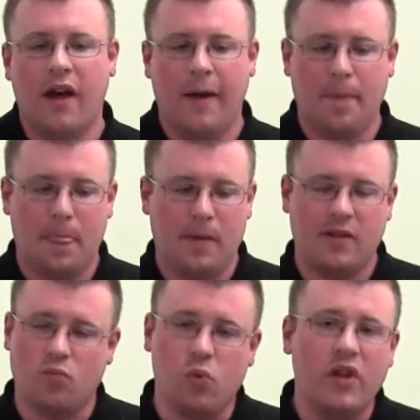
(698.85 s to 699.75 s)
A
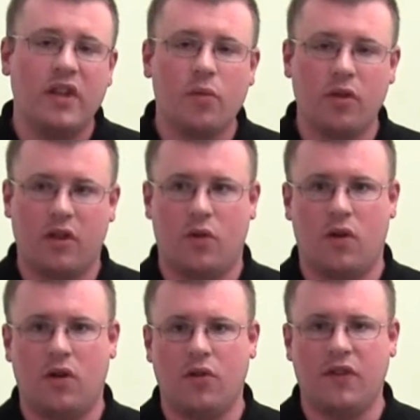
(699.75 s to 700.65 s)
really
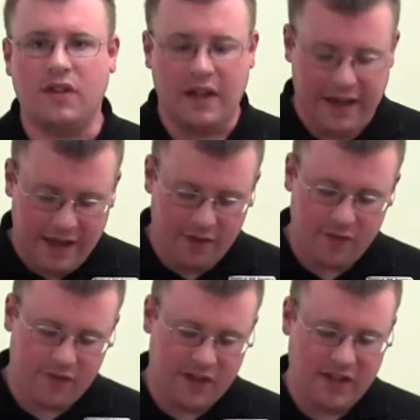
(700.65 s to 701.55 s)
critical thing to
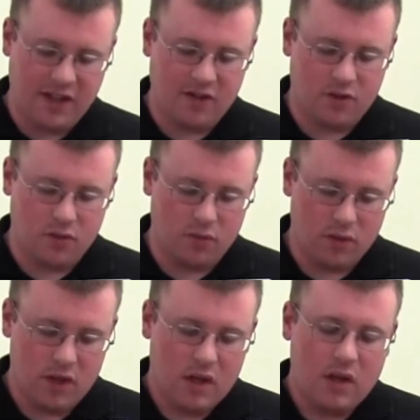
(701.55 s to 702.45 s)
have if I need
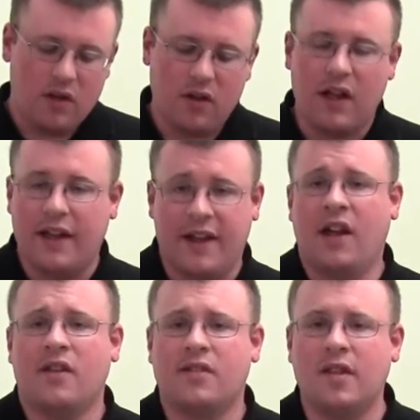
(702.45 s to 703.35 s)
to
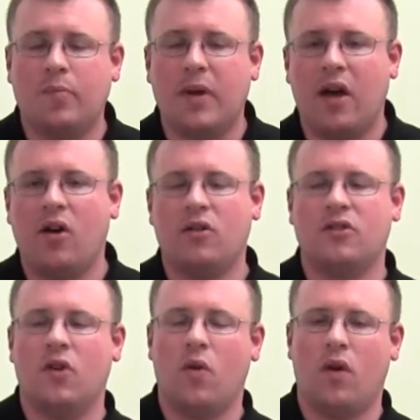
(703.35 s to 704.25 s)
cut a
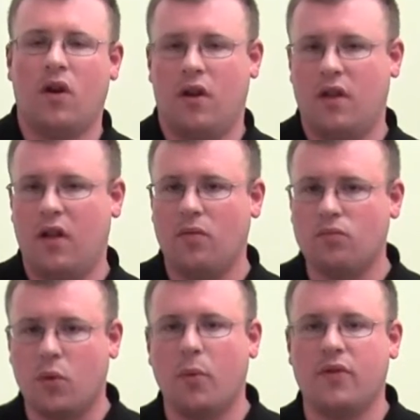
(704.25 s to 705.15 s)
seatbelt or
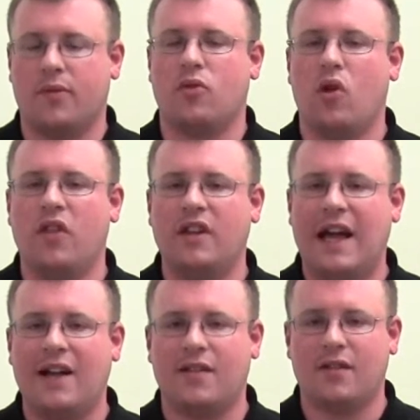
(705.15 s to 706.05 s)
remove some
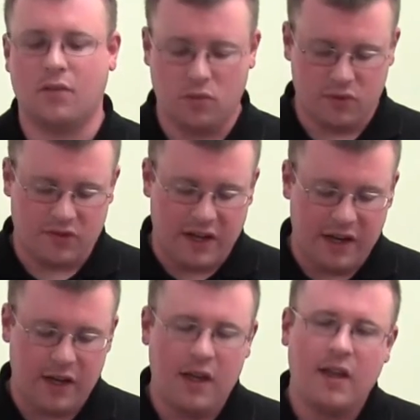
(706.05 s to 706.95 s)
clothing to access a wound
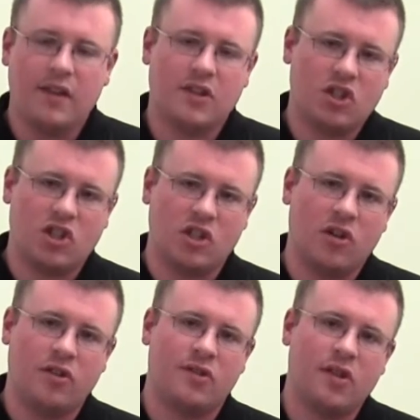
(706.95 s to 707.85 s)
site.
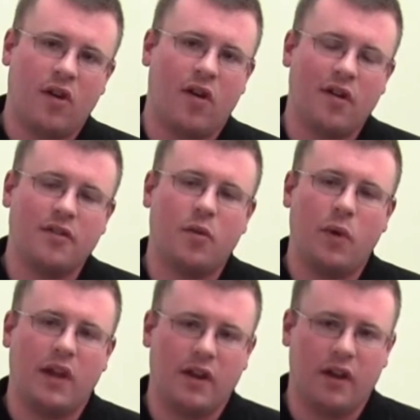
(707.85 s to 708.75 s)
Shears are
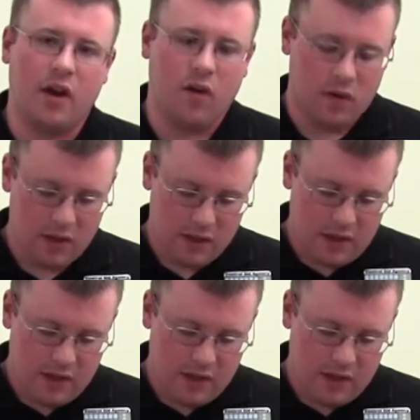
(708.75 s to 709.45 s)
the way to go.